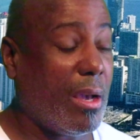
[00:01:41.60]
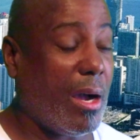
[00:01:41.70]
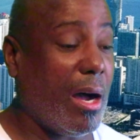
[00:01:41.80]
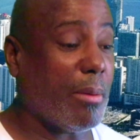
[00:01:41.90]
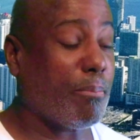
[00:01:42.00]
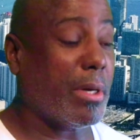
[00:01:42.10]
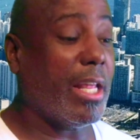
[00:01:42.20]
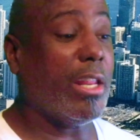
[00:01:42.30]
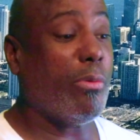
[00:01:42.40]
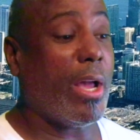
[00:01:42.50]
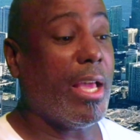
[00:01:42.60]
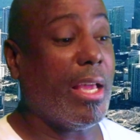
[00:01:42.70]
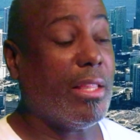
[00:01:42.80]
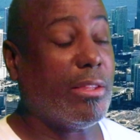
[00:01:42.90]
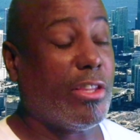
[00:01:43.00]
But
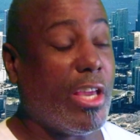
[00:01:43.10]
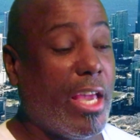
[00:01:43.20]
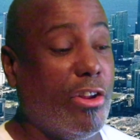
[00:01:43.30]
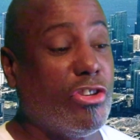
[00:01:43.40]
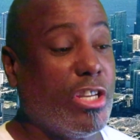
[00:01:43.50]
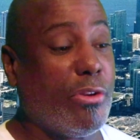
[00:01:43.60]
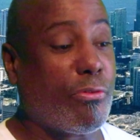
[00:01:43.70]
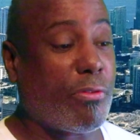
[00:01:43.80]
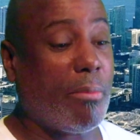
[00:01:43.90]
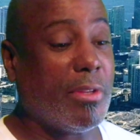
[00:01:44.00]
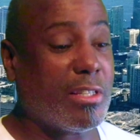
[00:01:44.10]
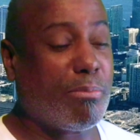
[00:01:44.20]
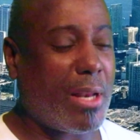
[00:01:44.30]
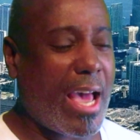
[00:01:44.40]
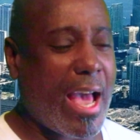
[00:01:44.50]
anyway, the energy from this
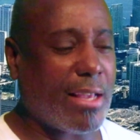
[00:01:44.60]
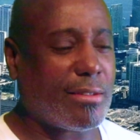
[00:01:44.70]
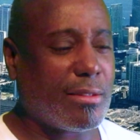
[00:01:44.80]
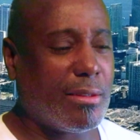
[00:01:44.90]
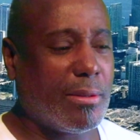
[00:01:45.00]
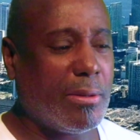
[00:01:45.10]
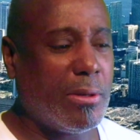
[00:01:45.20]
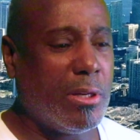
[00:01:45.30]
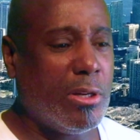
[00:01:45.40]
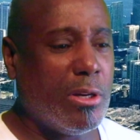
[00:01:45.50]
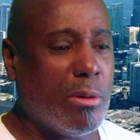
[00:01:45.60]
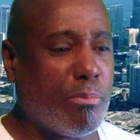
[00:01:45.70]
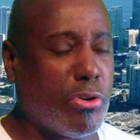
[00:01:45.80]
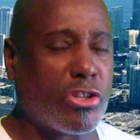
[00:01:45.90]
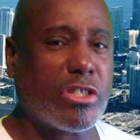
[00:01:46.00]
blast
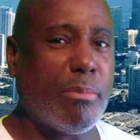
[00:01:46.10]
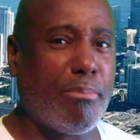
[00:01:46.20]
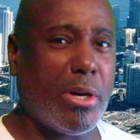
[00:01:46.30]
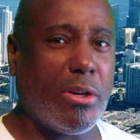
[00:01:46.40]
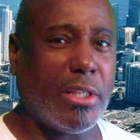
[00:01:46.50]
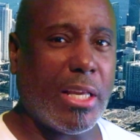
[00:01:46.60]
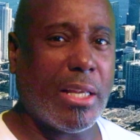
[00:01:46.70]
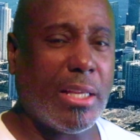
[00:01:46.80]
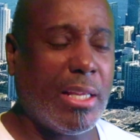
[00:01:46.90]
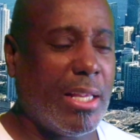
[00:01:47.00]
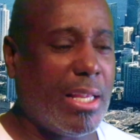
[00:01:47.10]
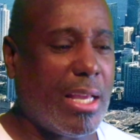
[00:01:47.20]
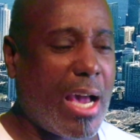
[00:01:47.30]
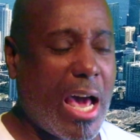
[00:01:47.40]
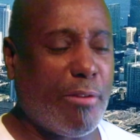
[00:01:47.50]
pushed the building
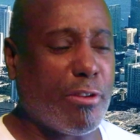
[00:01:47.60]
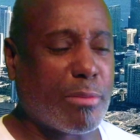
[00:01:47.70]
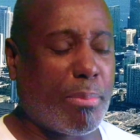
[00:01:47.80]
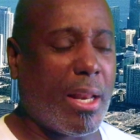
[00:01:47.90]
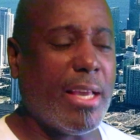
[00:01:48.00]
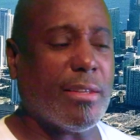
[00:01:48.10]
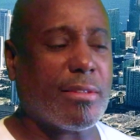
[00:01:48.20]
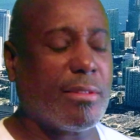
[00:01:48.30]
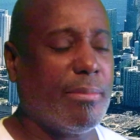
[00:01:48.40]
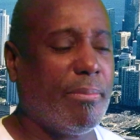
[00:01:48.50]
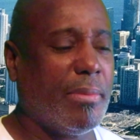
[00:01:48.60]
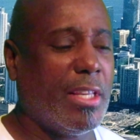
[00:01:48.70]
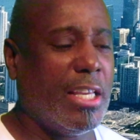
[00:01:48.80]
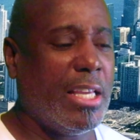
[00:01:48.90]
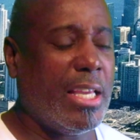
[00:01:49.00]
out of its place,
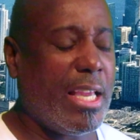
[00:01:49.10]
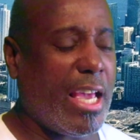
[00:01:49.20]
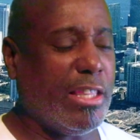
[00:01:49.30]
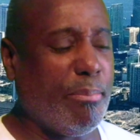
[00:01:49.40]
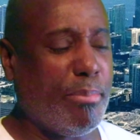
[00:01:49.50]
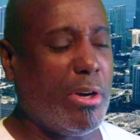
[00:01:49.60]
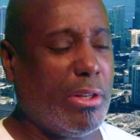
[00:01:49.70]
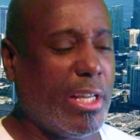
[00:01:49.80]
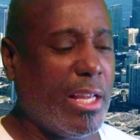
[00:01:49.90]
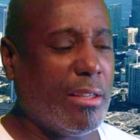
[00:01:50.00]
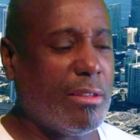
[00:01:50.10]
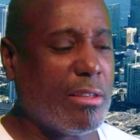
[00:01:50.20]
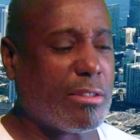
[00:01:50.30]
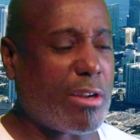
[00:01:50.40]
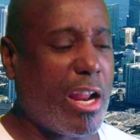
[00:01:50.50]
and the building
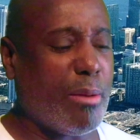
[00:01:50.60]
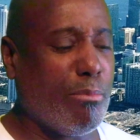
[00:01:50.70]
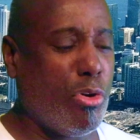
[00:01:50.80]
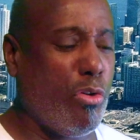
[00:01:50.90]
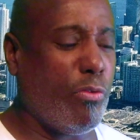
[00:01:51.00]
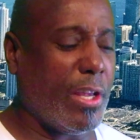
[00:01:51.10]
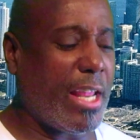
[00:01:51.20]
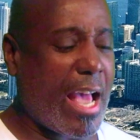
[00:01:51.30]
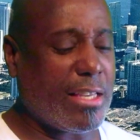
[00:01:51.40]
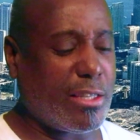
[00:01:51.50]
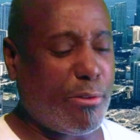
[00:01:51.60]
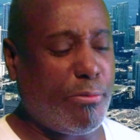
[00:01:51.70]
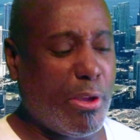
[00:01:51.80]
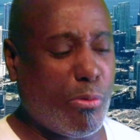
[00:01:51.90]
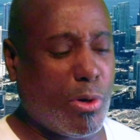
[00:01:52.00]
started moving as
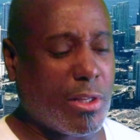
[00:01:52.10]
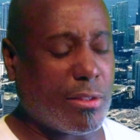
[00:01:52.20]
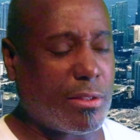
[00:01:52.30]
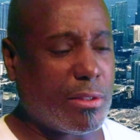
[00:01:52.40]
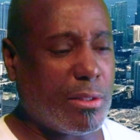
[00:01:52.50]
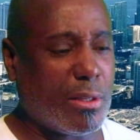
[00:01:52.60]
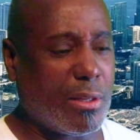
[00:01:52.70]
if it was,